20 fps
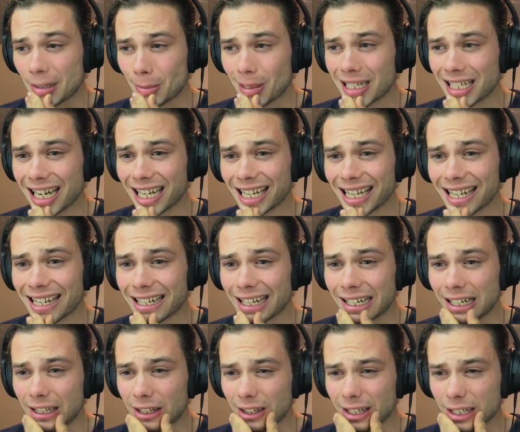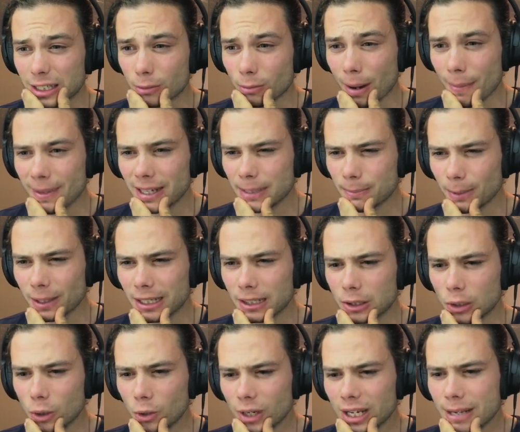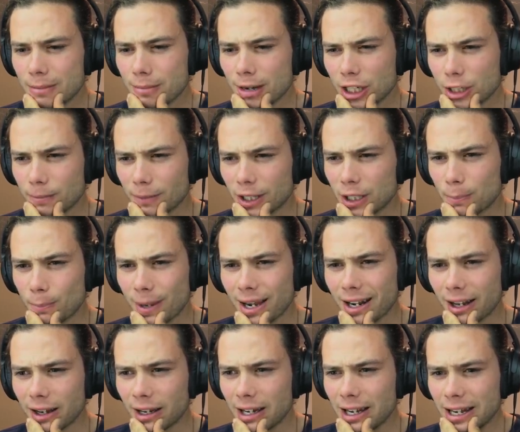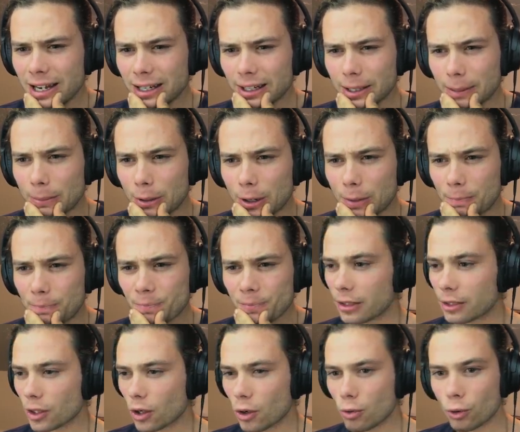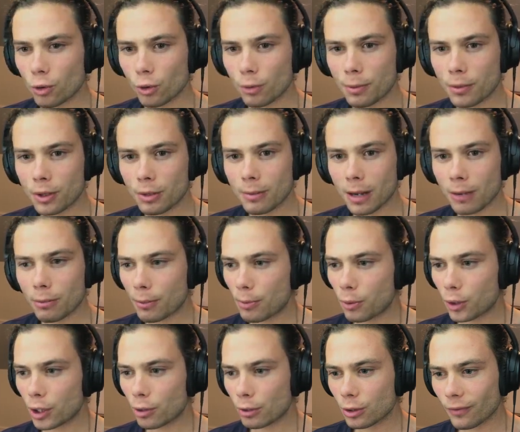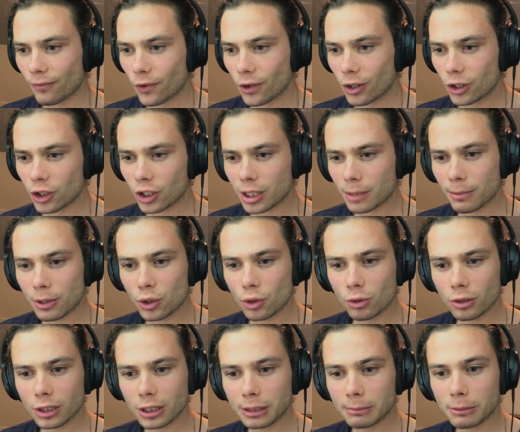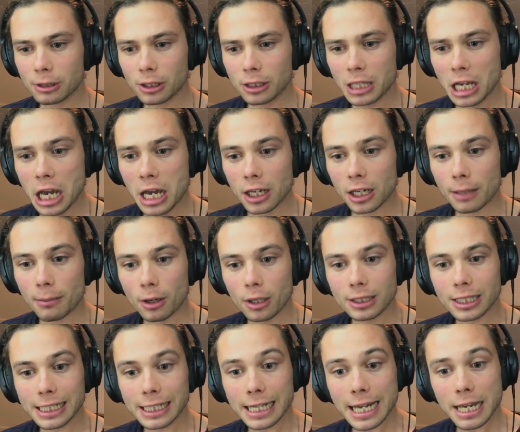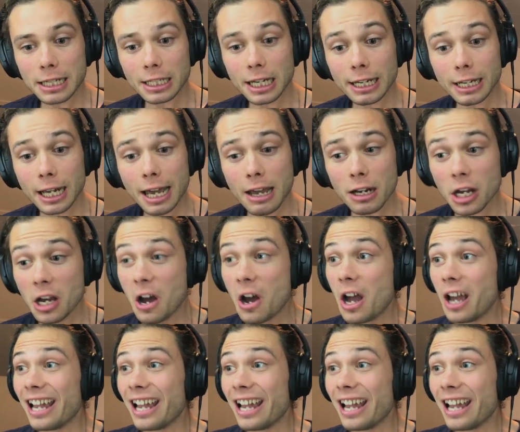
to be taking out any of these ceramics, but it's looking much, much better. Come on, there's a whole group of them. I will put you onto first just to be sure. Come on, take it out, take it out.